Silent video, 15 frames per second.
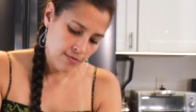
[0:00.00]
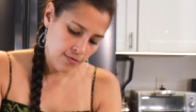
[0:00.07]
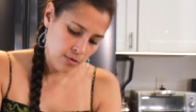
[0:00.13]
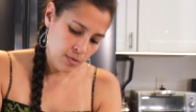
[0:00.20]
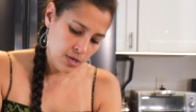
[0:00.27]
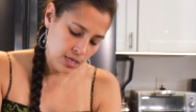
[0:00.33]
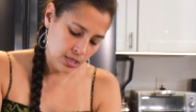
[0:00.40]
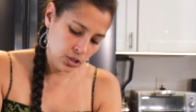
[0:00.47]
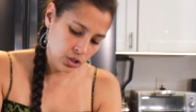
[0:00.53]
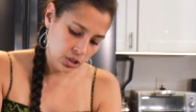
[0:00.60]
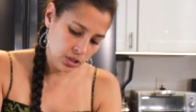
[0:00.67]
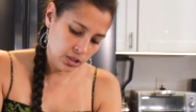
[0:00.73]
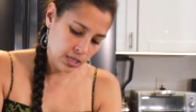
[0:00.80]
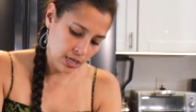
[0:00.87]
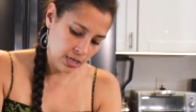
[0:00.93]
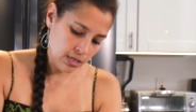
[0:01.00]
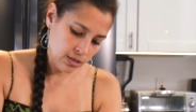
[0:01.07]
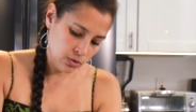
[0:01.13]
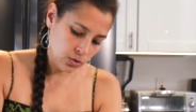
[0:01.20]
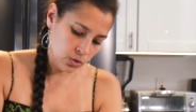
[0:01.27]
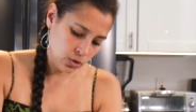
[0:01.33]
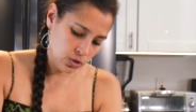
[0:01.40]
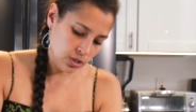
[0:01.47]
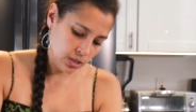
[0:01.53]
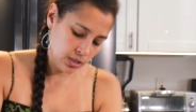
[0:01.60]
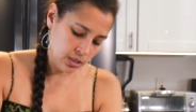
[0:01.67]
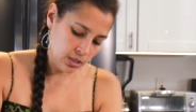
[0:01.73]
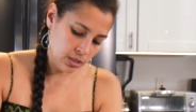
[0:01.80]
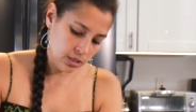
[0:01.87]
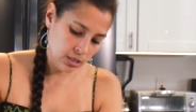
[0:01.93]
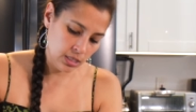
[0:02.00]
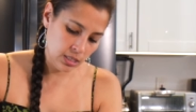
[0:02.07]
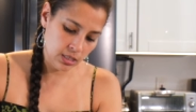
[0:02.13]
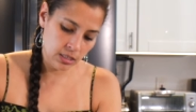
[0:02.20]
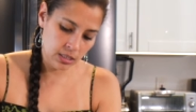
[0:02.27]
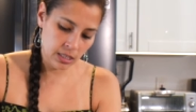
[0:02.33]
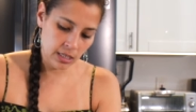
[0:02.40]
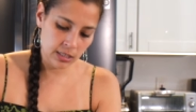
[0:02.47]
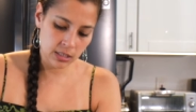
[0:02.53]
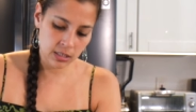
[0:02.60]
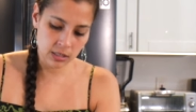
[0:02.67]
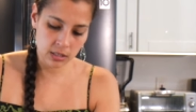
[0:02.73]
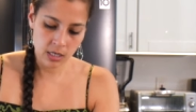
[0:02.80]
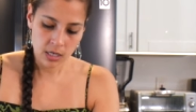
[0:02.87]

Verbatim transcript: For me, it's just getting those thin, thin slices.